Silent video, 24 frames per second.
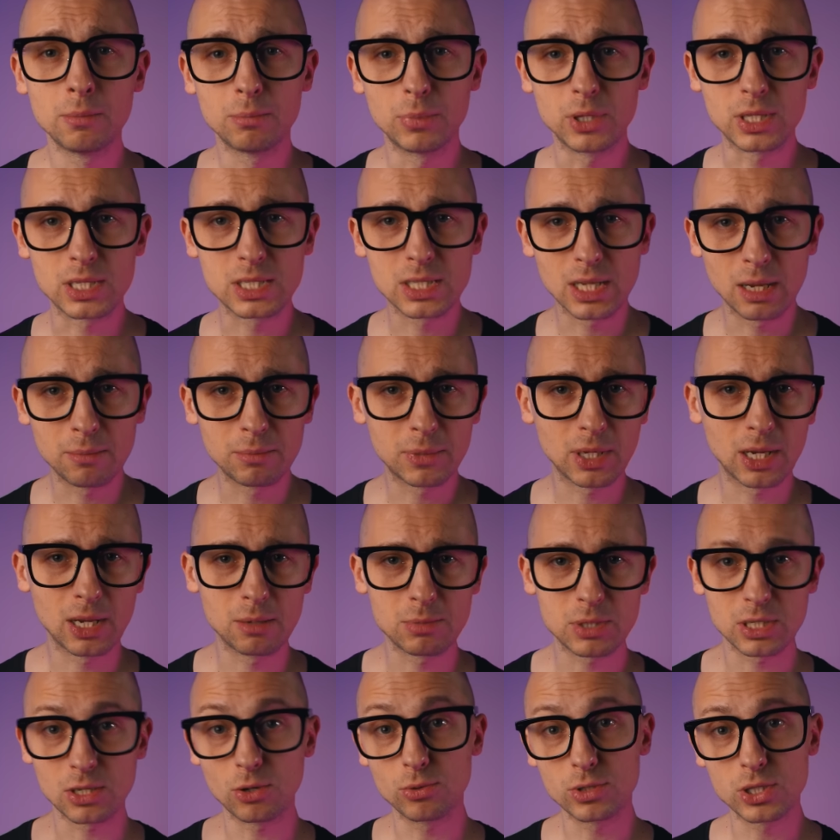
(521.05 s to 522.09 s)
But
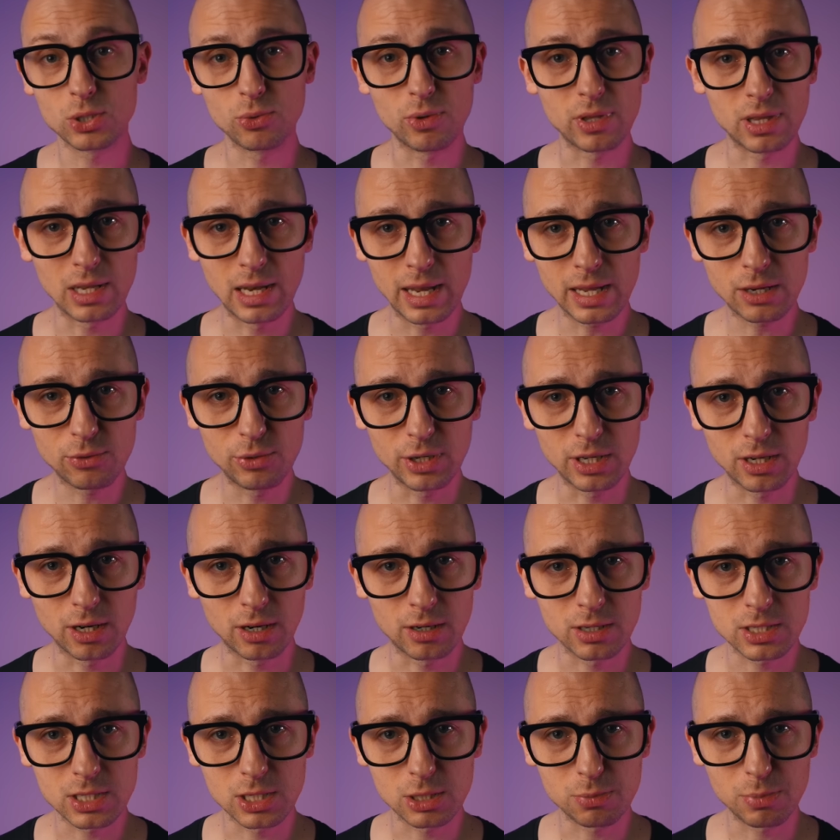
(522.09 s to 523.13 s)
sometimes also with electric
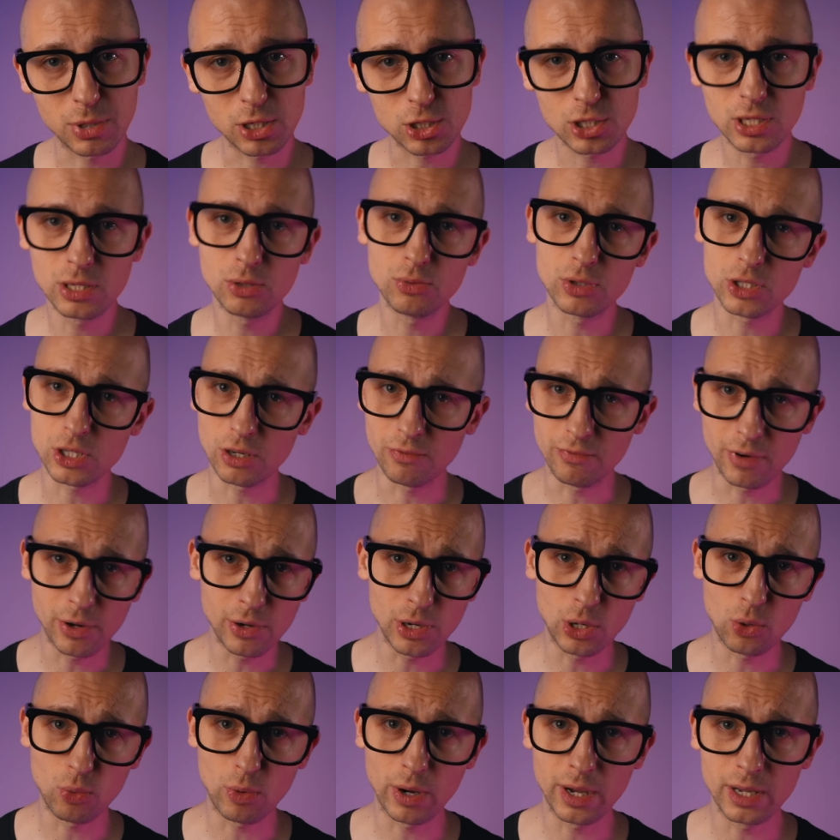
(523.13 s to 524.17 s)
cars especially, which are
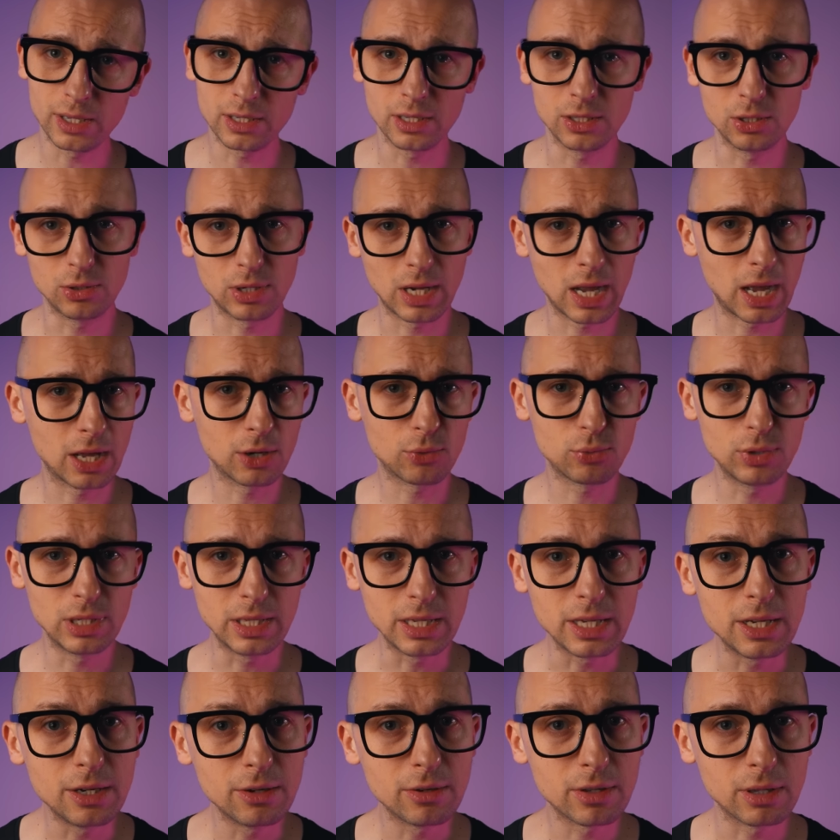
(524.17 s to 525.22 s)
very quiet and you can't really
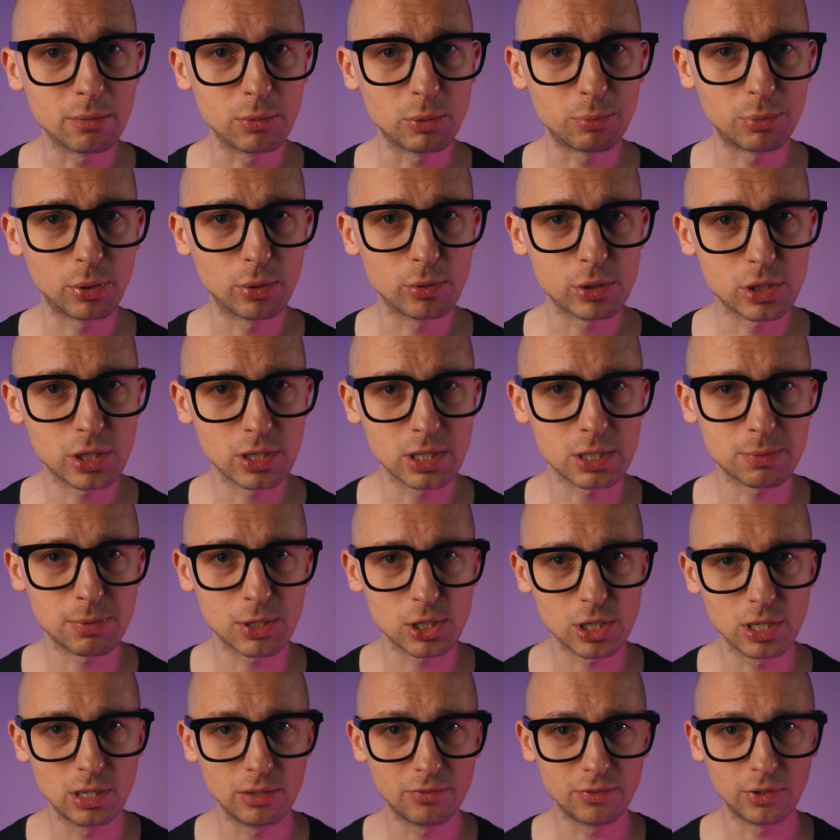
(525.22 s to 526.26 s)
hear them approaching,
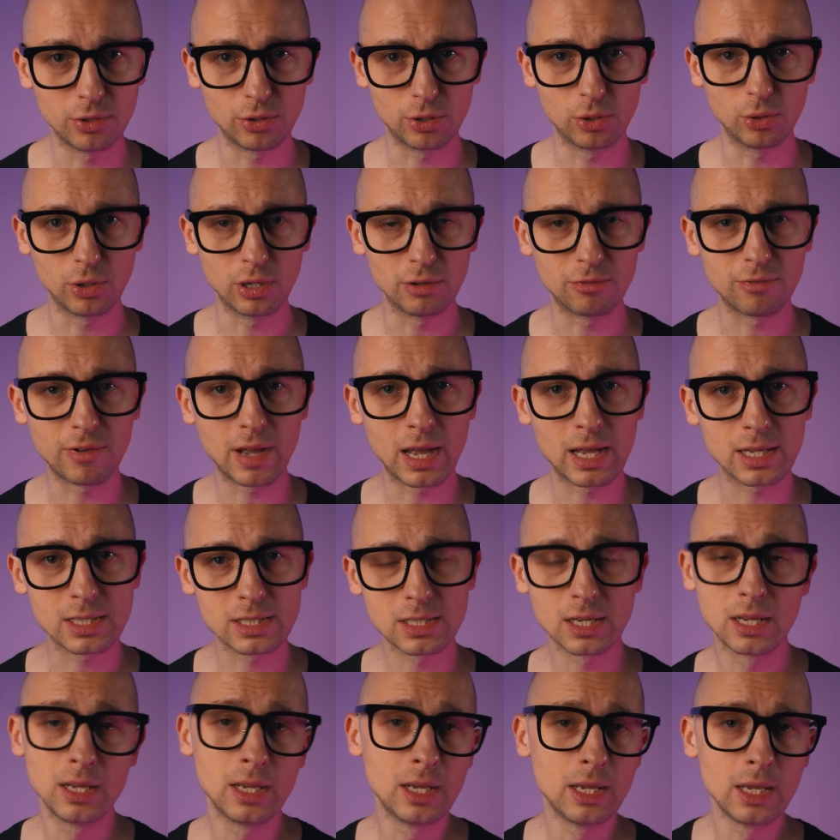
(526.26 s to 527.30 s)
especially if you're going fast,